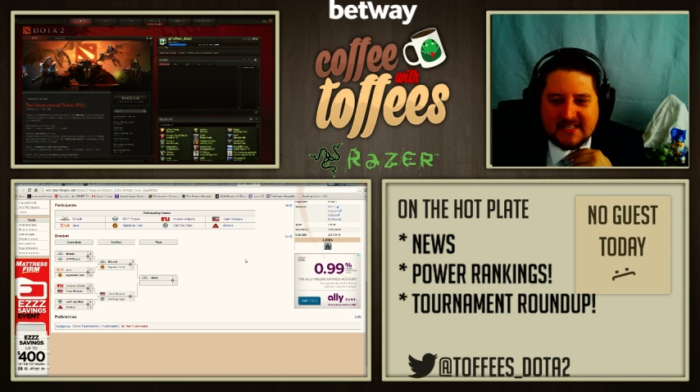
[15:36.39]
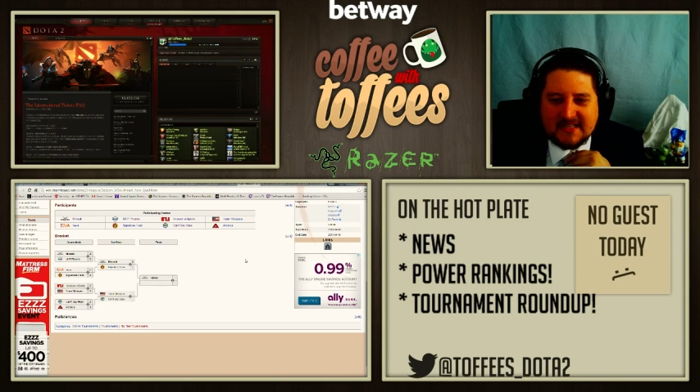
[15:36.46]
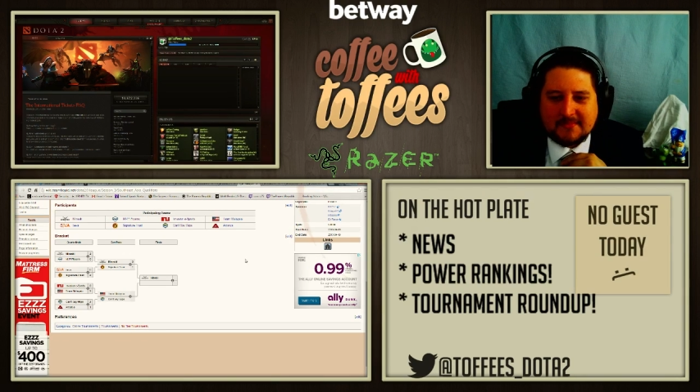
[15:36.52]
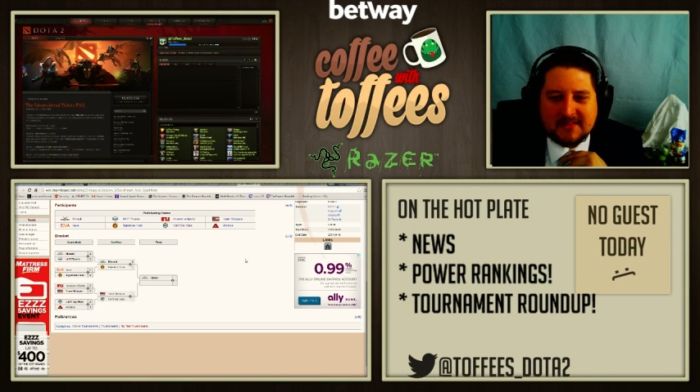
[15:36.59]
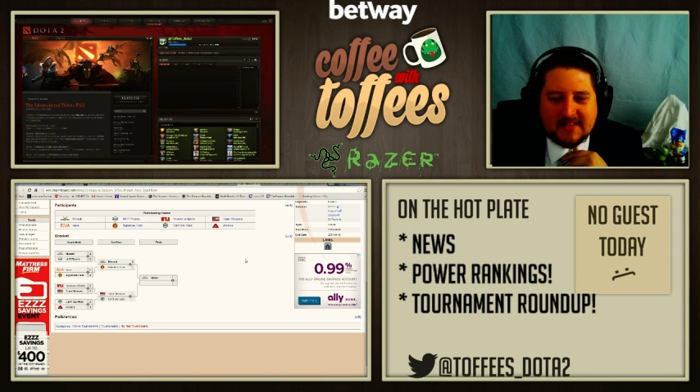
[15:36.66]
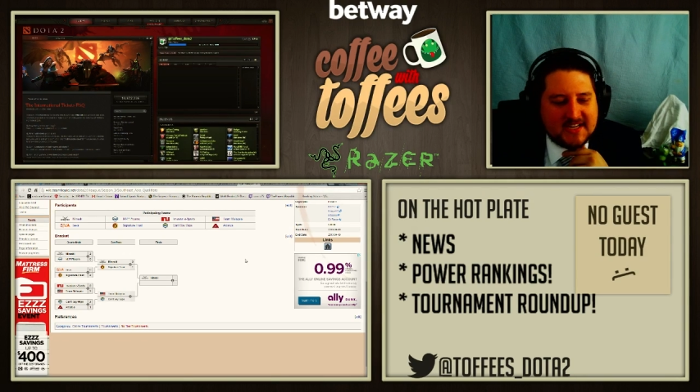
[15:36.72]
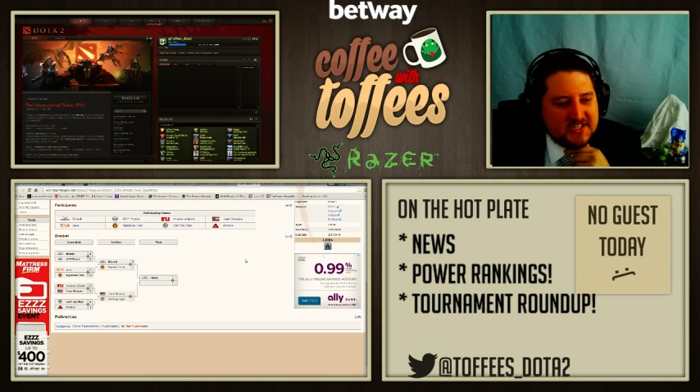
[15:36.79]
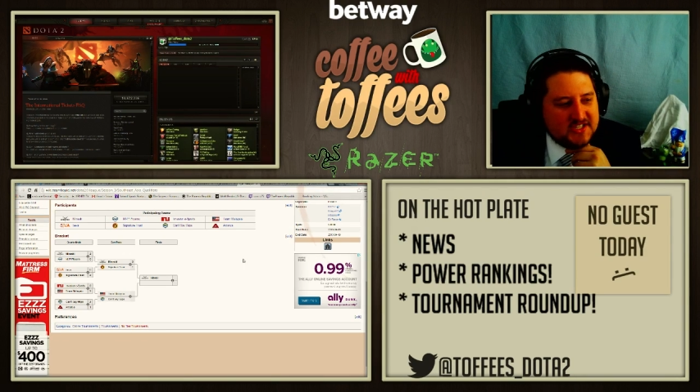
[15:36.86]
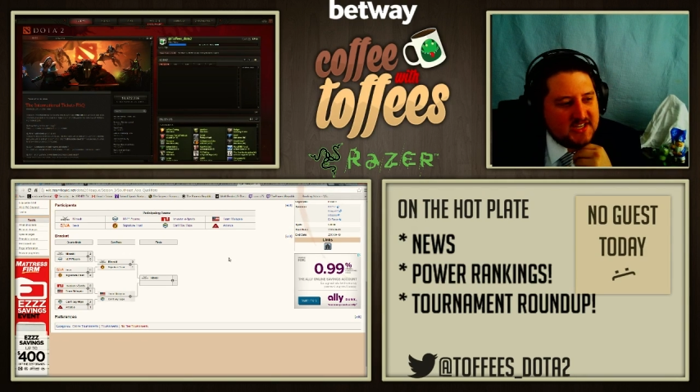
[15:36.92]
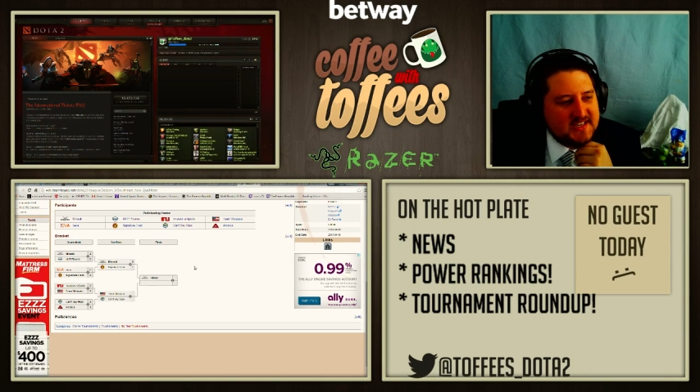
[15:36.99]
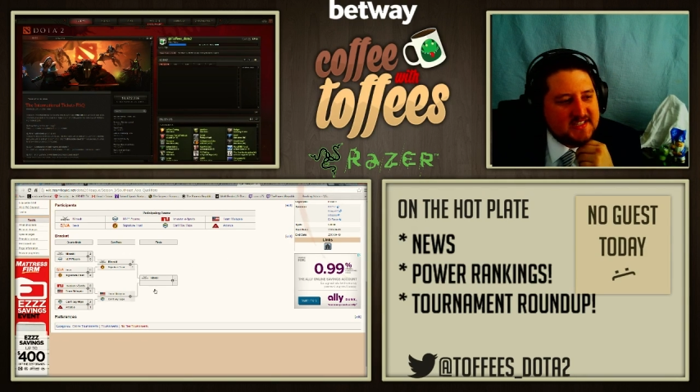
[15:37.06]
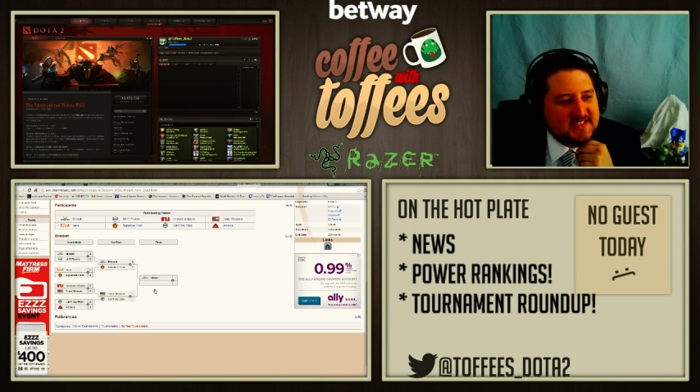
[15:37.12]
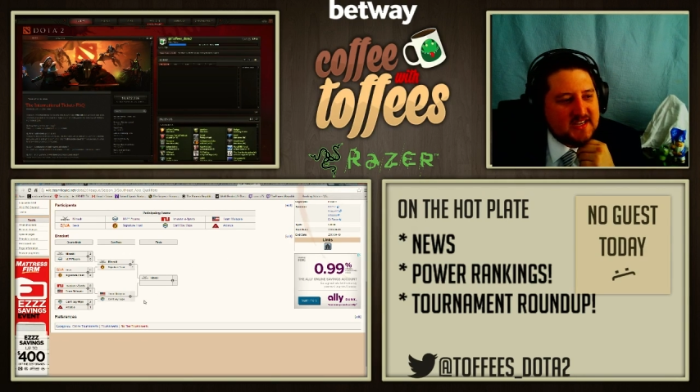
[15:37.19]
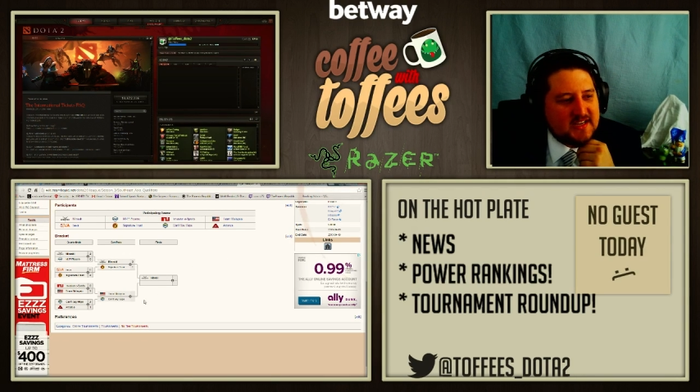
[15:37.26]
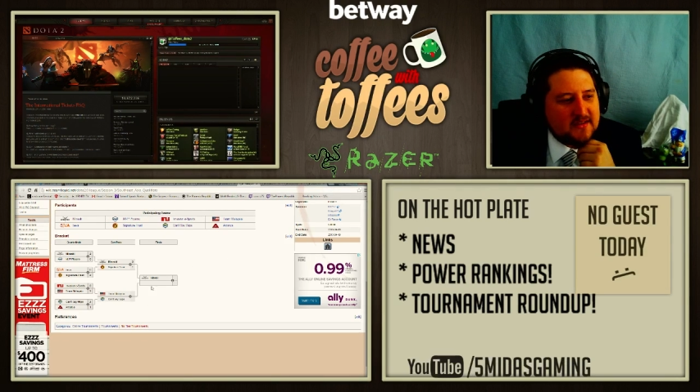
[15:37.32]
Team Malaysia
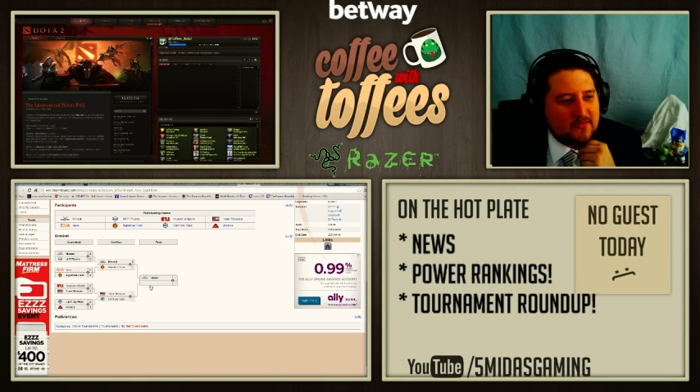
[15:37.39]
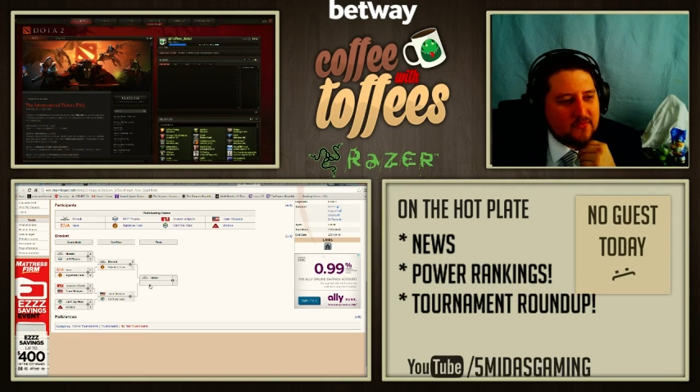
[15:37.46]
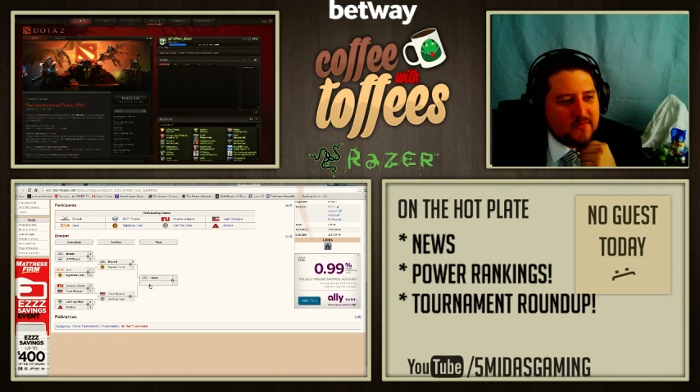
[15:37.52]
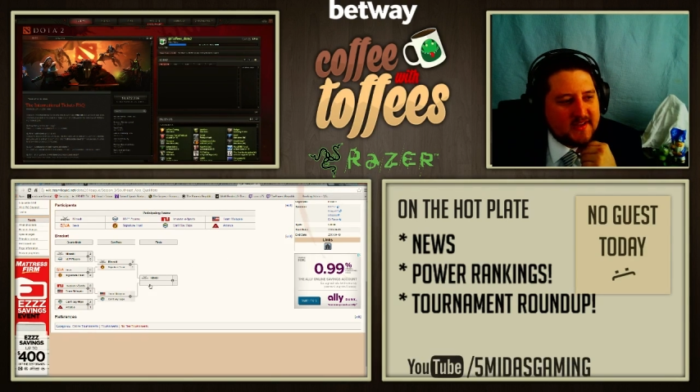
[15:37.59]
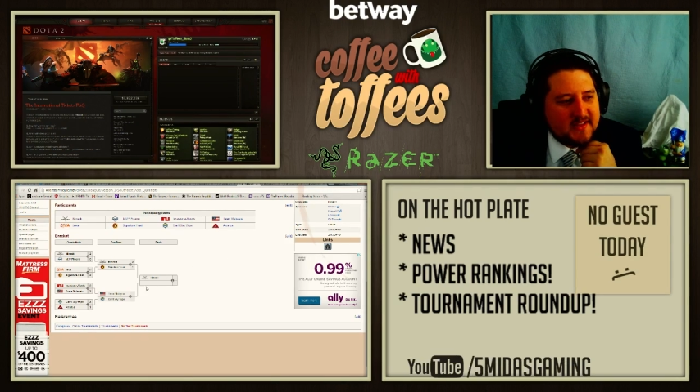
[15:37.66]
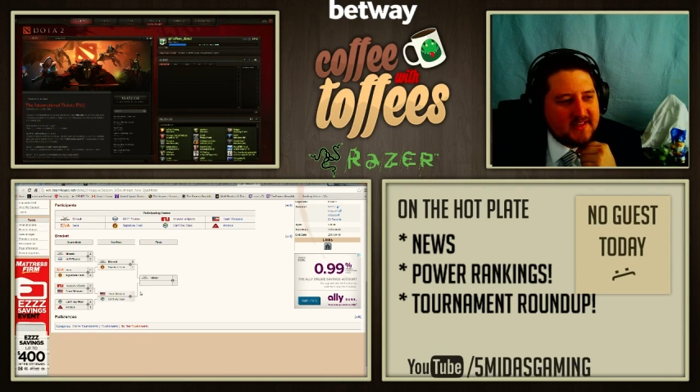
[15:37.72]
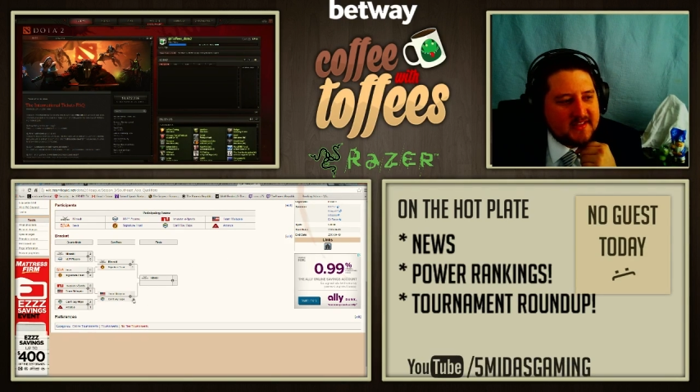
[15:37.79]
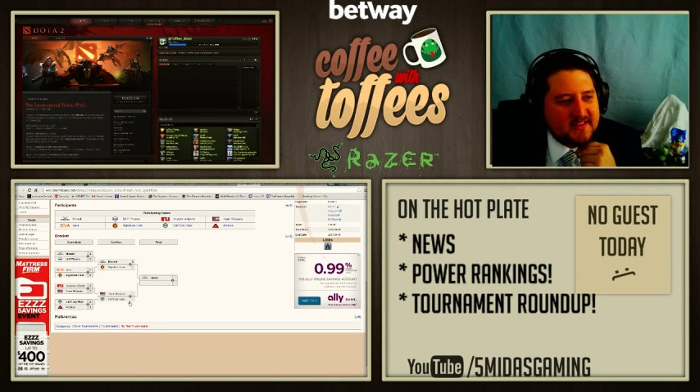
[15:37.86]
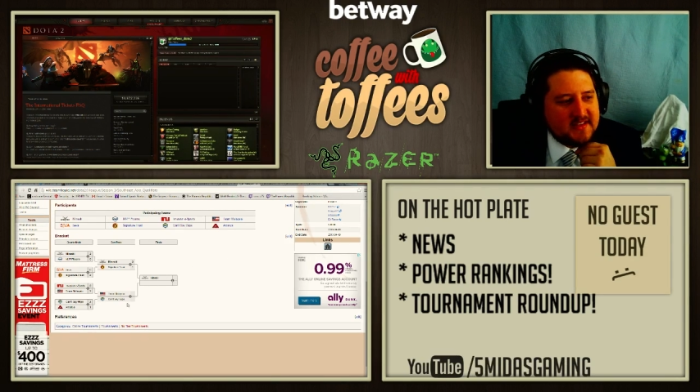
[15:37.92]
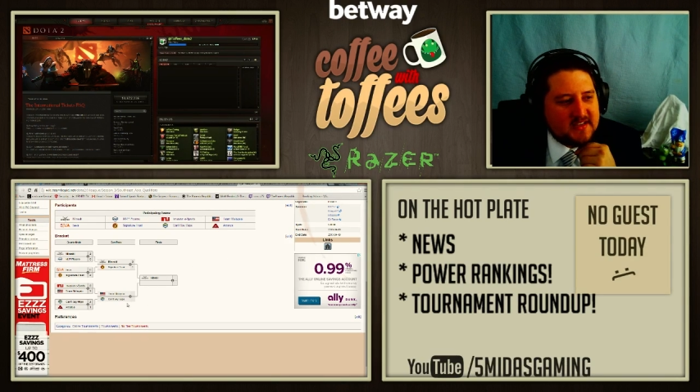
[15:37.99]
is really the